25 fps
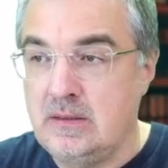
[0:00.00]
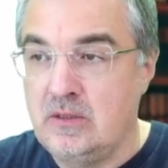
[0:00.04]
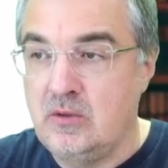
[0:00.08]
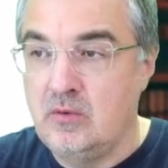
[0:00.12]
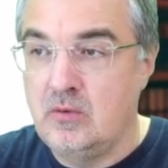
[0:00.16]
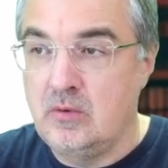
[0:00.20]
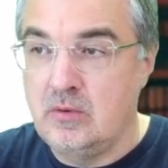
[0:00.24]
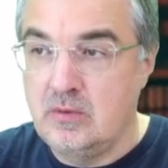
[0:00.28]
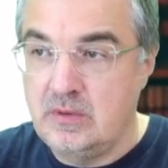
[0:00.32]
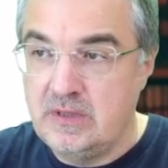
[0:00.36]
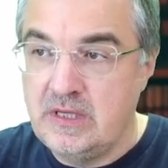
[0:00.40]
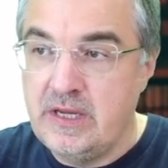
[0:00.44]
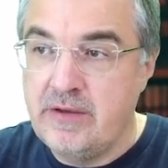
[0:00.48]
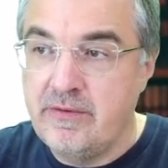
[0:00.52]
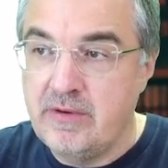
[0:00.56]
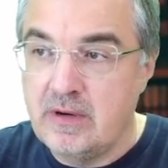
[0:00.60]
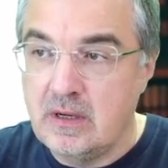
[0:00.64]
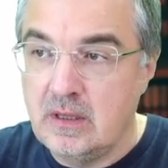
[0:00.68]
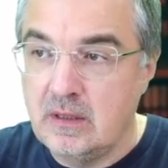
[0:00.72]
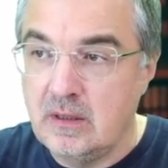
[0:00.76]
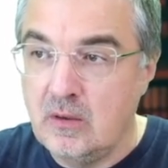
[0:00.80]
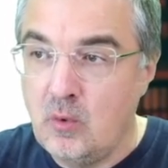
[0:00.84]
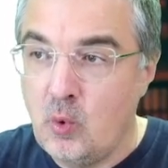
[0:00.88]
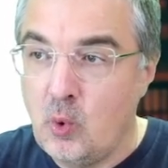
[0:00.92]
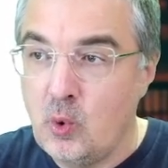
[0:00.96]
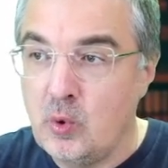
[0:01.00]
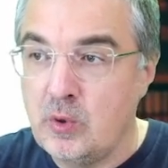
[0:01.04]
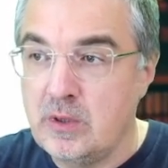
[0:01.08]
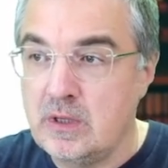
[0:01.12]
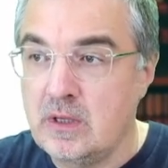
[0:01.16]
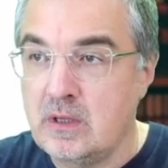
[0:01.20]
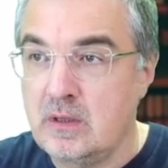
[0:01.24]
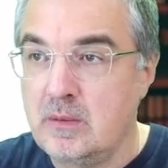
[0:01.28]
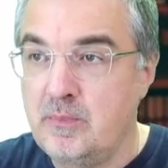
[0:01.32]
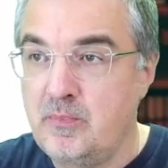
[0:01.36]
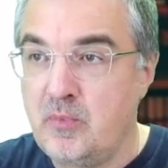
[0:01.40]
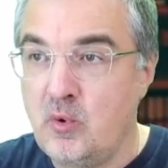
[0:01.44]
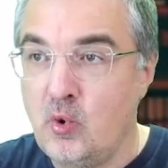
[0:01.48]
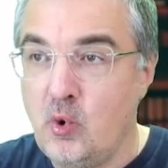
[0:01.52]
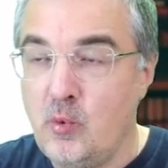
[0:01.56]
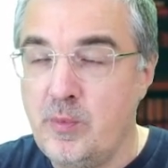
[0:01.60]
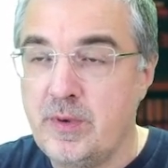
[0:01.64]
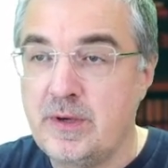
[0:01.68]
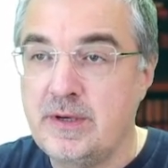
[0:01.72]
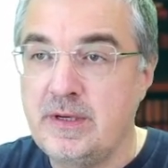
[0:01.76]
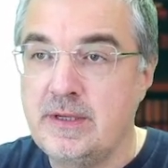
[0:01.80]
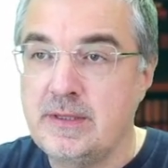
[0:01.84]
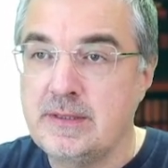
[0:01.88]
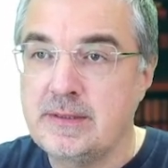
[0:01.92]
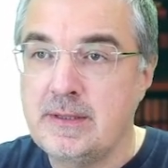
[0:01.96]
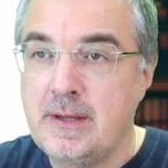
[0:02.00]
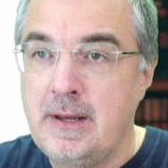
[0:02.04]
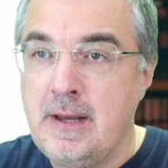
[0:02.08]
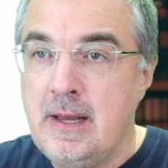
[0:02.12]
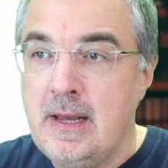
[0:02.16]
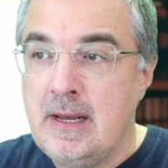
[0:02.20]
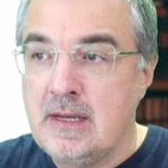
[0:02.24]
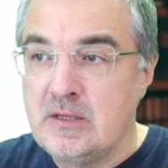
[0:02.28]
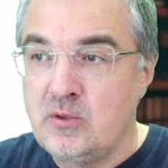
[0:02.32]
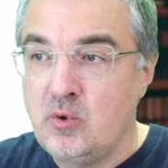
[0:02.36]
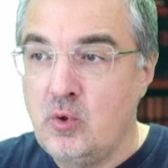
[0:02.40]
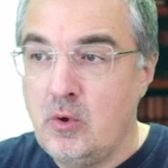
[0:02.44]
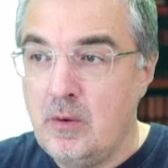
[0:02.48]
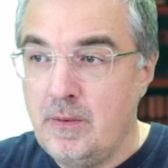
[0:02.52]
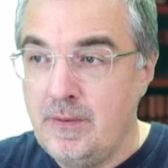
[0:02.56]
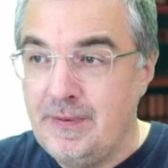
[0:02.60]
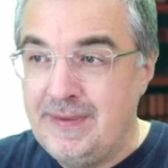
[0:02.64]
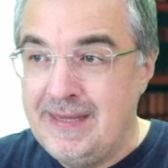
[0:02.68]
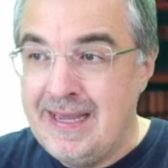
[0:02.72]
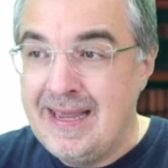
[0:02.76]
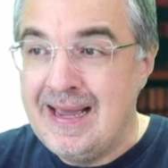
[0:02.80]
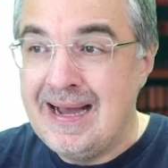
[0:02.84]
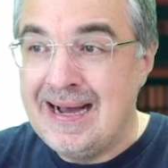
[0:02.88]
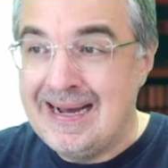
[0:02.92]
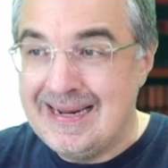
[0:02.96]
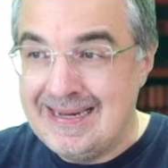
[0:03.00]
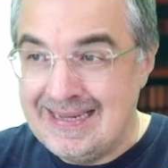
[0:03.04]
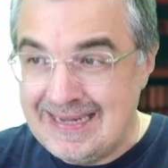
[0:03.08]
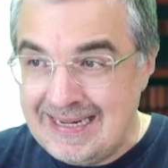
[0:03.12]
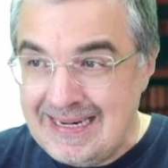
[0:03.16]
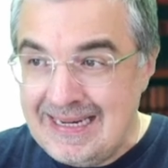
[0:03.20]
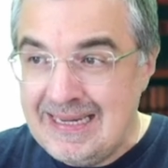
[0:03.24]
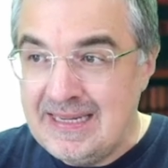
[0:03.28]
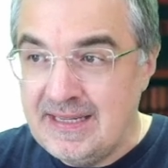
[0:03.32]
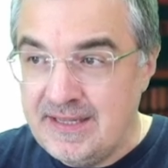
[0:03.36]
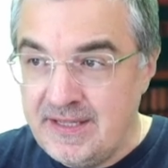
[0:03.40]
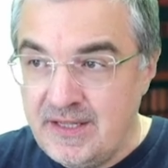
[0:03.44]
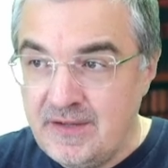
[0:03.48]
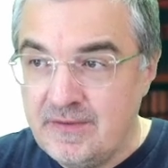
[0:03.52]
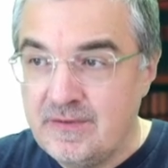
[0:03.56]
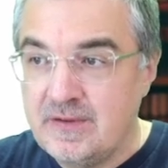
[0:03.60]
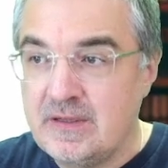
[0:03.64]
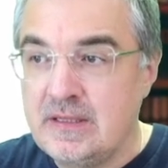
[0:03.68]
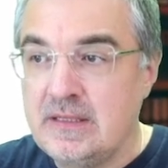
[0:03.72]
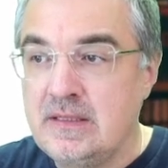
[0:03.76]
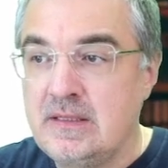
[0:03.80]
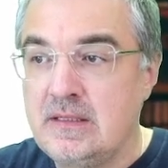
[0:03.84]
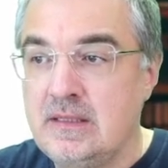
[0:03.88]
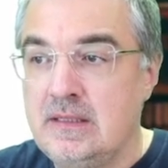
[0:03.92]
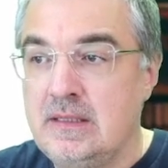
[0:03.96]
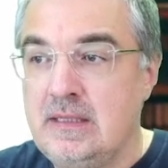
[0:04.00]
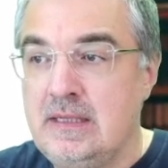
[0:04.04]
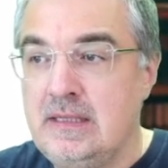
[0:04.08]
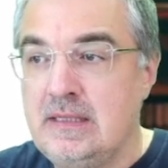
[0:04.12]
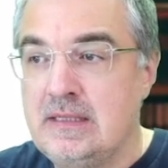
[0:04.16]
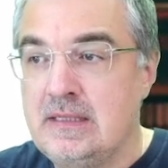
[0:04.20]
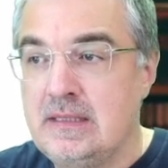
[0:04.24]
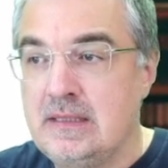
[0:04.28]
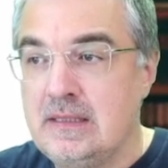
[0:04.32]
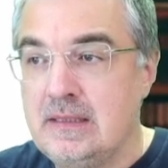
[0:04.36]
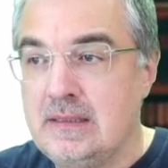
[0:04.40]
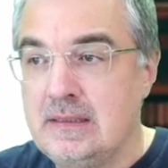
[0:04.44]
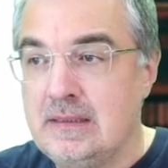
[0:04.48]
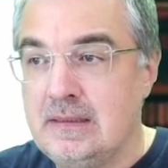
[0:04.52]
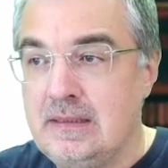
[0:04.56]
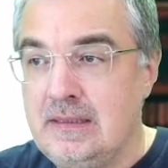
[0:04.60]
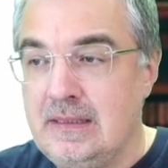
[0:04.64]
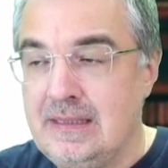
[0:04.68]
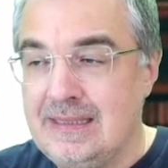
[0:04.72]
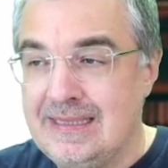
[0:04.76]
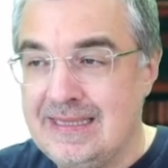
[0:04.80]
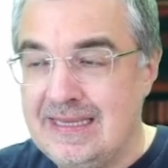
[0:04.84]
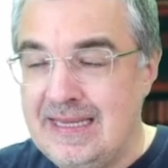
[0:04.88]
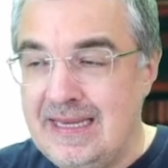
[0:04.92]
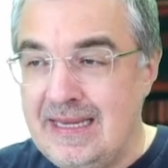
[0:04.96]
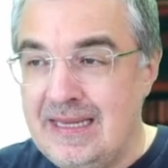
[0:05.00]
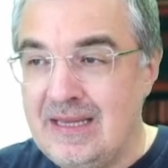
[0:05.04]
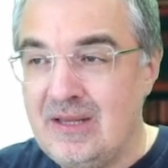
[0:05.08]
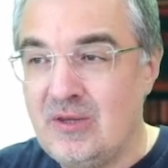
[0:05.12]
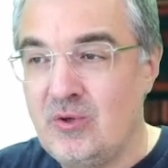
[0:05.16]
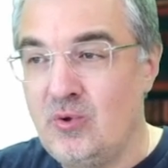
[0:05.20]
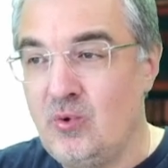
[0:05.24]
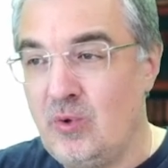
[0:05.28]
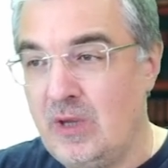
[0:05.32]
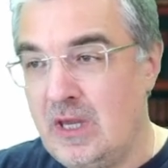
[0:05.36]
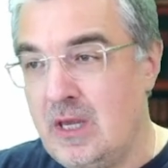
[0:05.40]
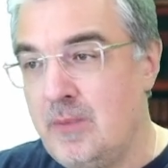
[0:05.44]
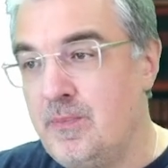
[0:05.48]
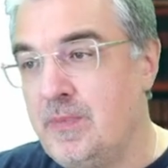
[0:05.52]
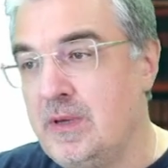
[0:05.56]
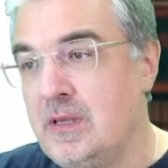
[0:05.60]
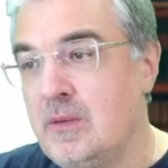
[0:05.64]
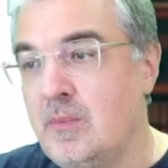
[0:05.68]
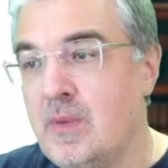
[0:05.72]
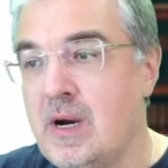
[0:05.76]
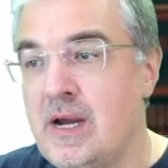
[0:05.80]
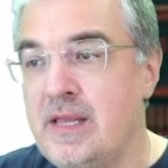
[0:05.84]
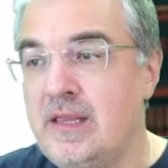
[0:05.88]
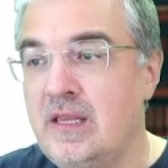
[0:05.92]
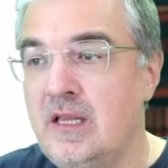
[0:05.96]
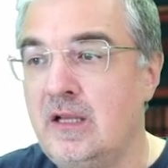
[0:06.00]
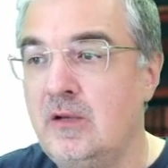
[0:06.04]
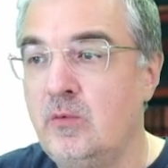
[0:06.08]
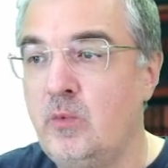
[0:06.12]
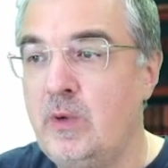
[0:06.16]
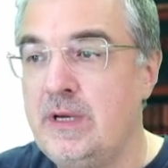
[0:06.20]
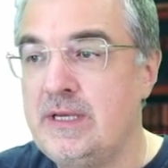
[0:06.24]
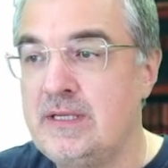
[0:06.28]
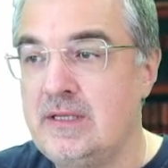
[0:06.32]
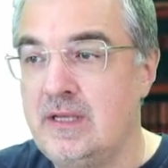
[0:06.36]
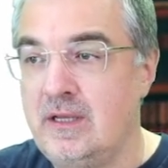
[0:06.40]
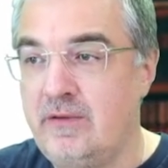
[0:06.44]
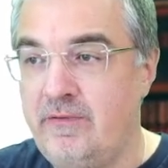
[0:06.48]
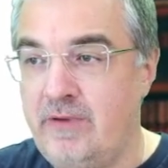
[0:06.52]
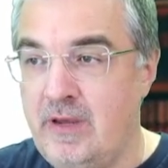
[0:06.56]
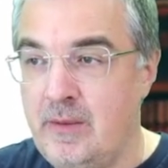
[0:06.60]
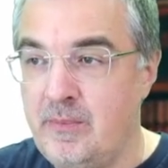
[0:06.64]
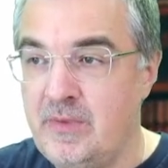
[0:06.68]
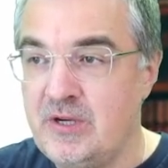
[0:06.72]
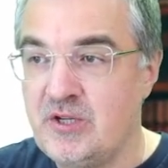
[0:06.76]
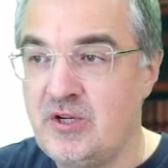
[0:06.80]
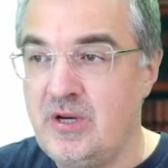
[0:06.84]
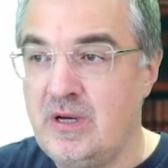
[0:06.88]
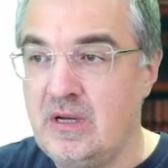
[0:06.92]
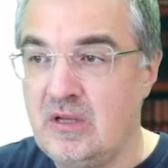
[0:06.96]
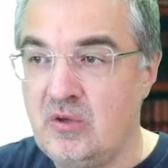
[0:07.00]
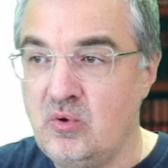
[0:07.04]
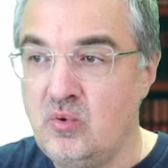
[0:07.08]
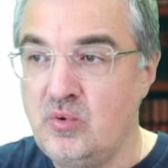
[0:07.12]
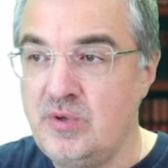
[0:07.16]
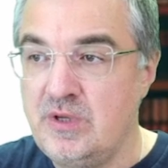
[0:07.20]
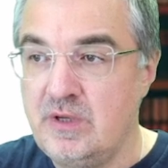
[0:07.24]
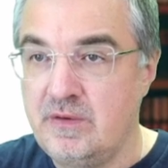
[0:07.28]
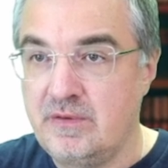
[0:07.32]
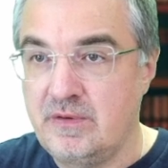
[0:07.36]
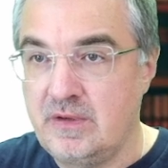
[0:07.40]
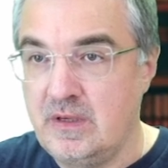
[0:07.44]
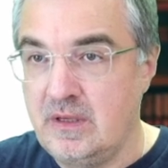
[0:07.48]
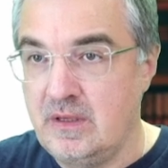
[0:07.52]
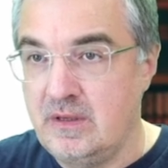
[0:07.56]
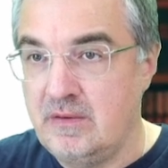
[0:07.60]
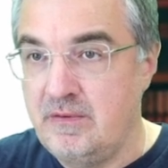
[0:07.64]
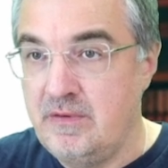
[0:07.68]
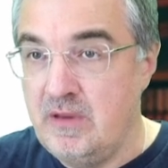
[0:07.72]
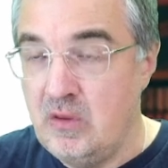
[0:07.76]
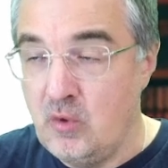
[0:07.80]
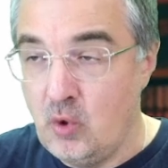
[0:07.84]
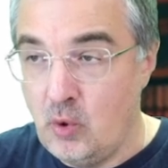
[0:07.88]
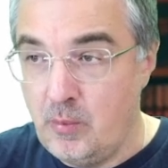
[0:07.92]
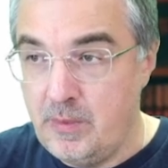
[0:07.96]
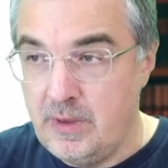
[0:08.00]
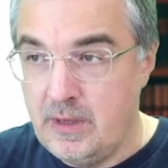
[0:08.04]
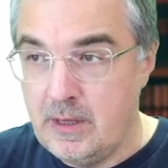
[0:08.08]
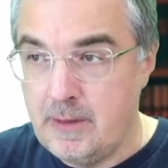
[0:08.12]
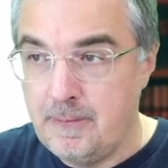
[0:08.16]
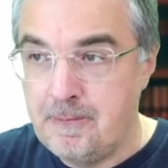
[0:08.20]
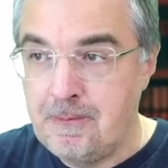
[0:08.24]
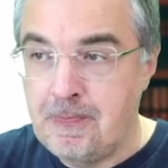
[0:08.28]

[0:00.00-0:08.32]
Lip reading: several other properties. So they are really different, and it need to keep in mind always that we are measuring two different phenomena.